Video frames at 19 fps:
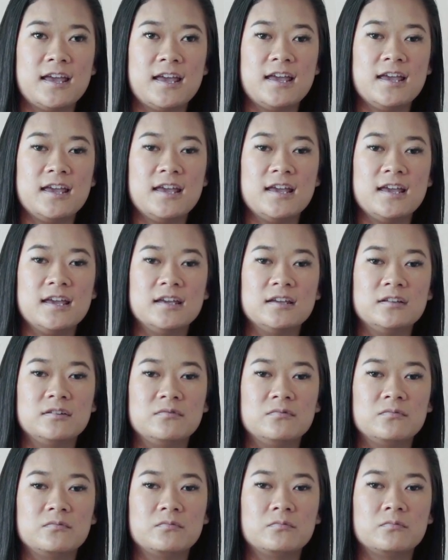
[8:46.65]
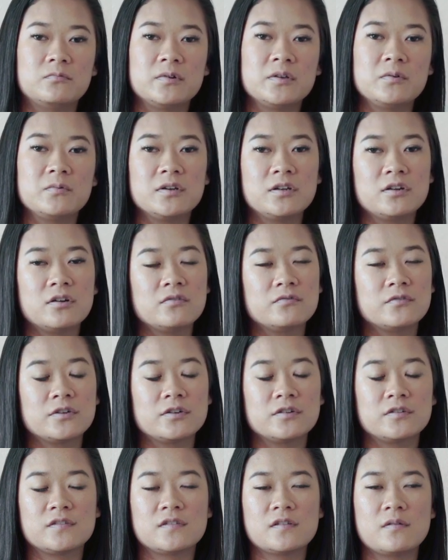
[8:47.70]
and we went
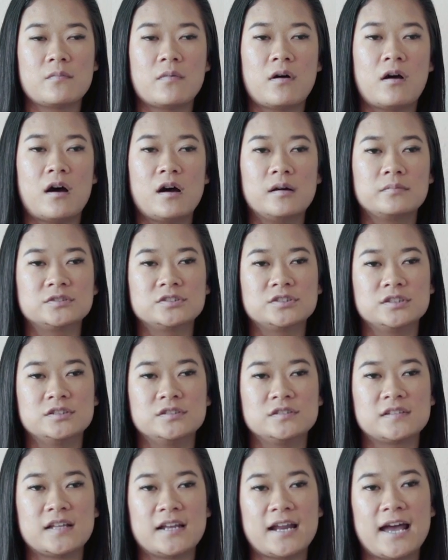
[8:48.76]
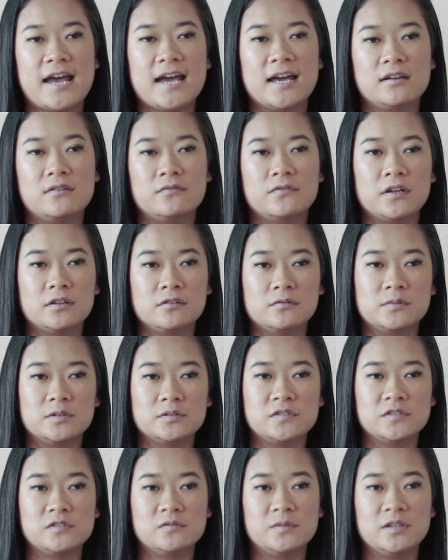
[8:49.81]
over some options that I had available
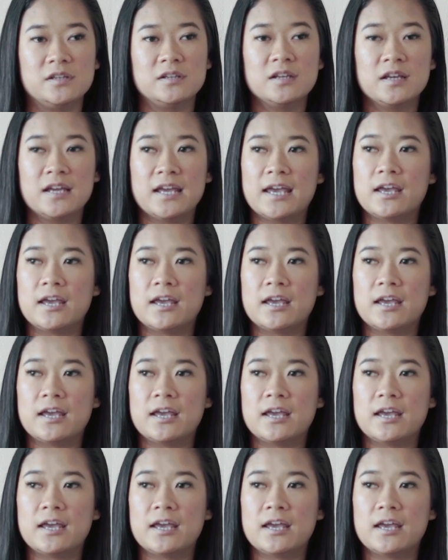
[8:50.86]
to me.